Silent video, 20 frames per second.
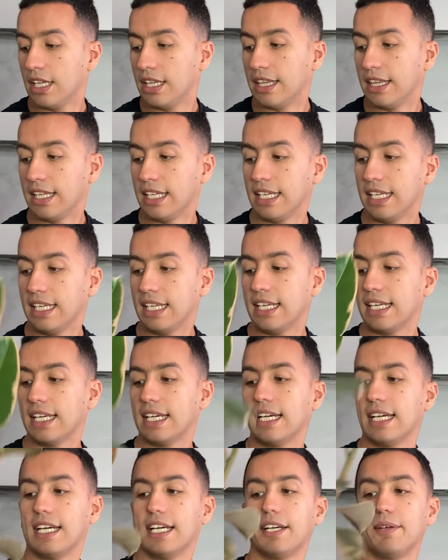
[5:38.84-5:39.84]
the
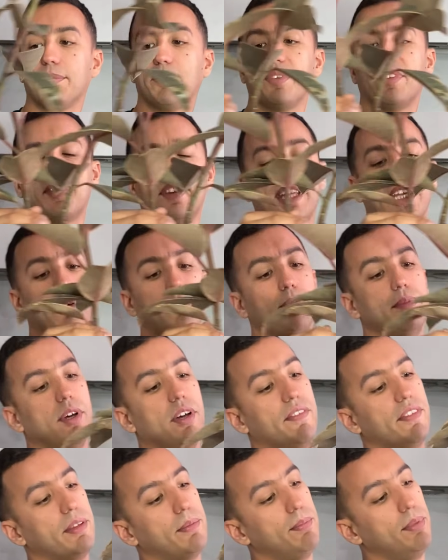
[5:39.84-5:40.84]
stem
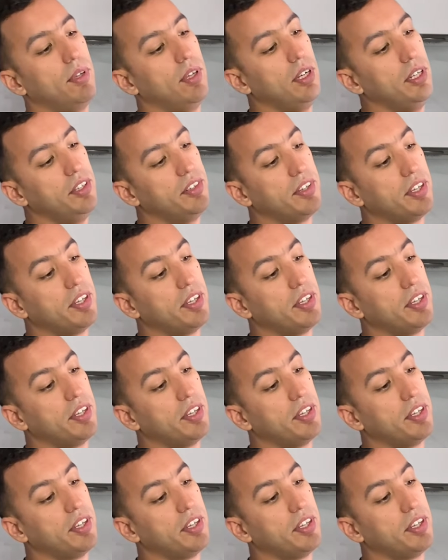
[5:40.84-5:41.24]
of the plant.